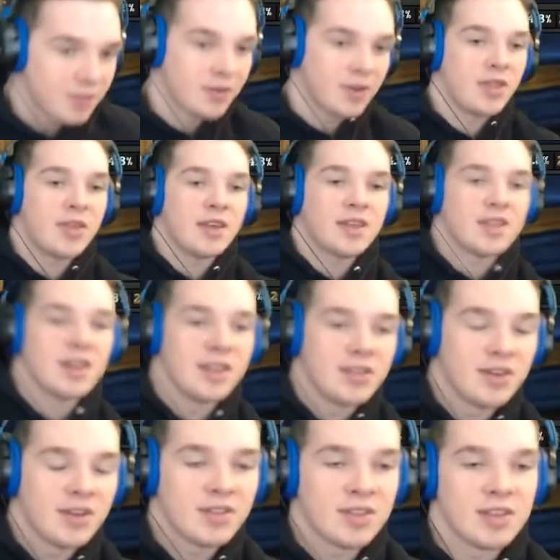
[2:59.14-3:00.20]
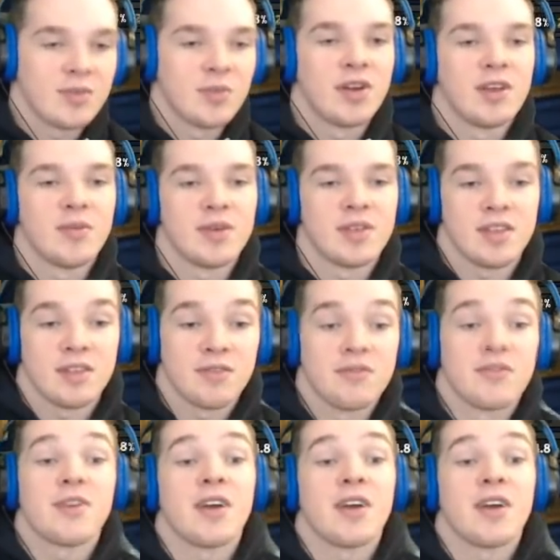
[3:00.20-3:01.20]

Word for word: it's one of the things that I do have to say about him is he's